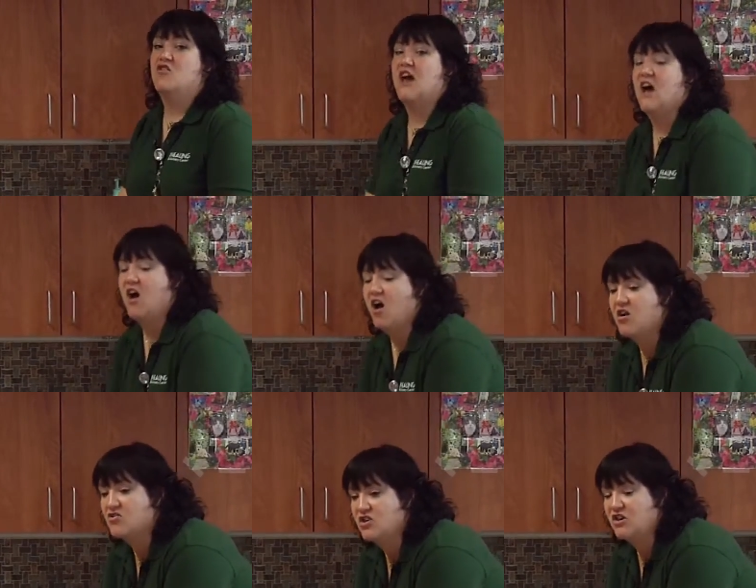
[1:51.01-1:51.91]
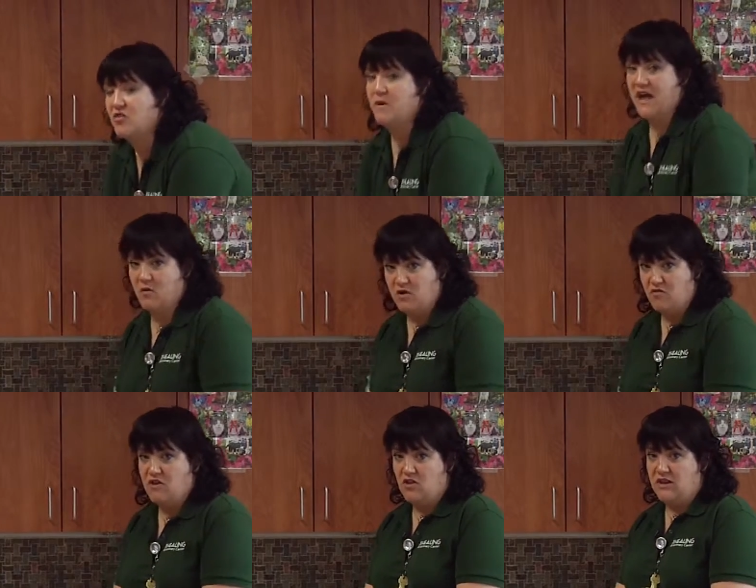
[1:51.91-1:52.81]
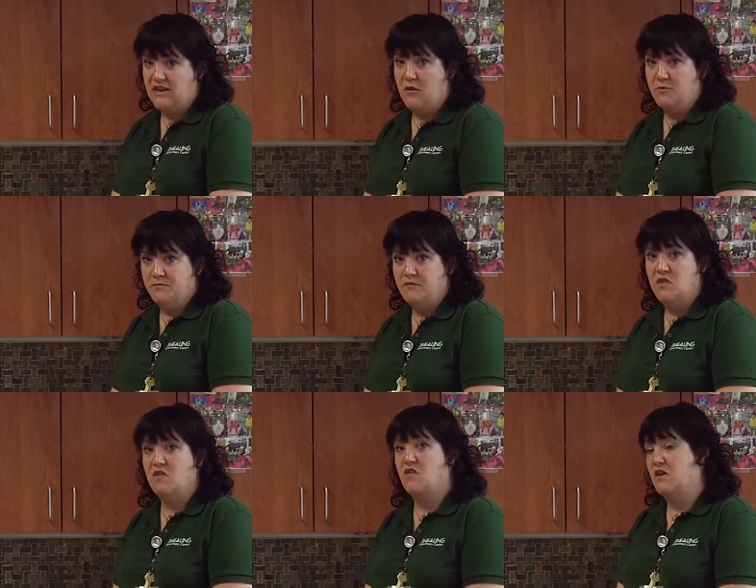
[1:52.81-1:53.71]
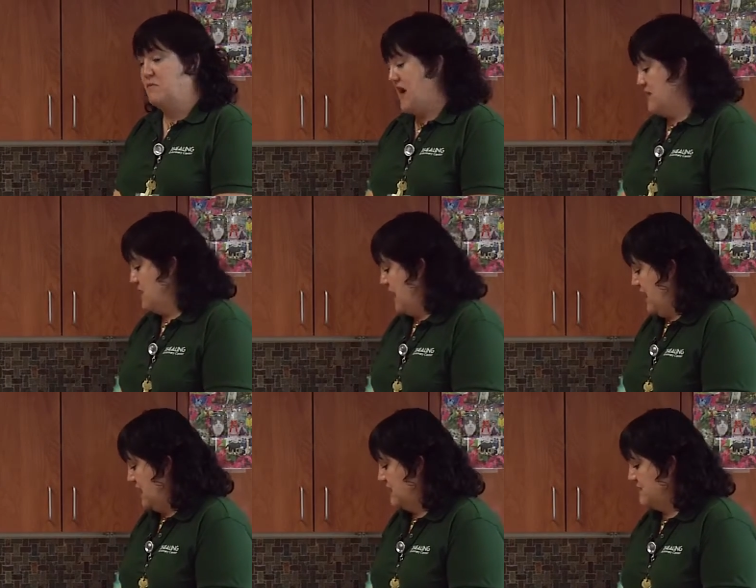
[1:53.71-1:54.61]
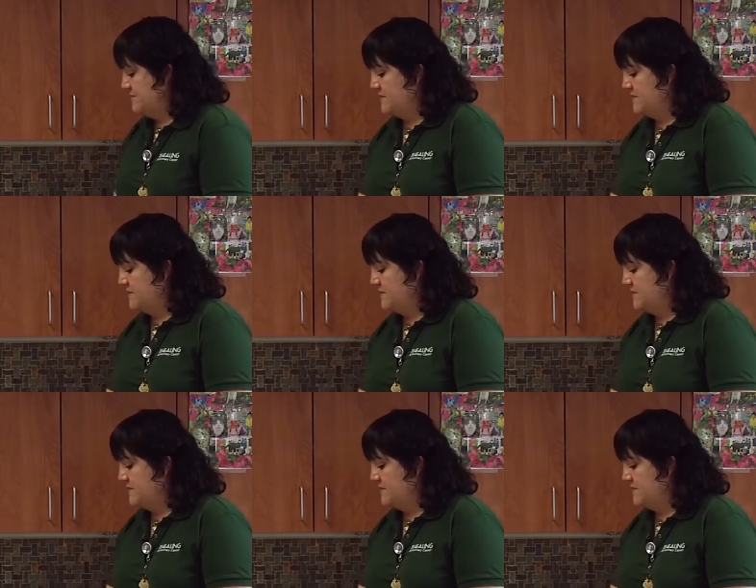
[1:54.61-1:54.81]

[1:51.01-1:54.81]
you're not arching your back when you're reaching down. Use good body mechanics.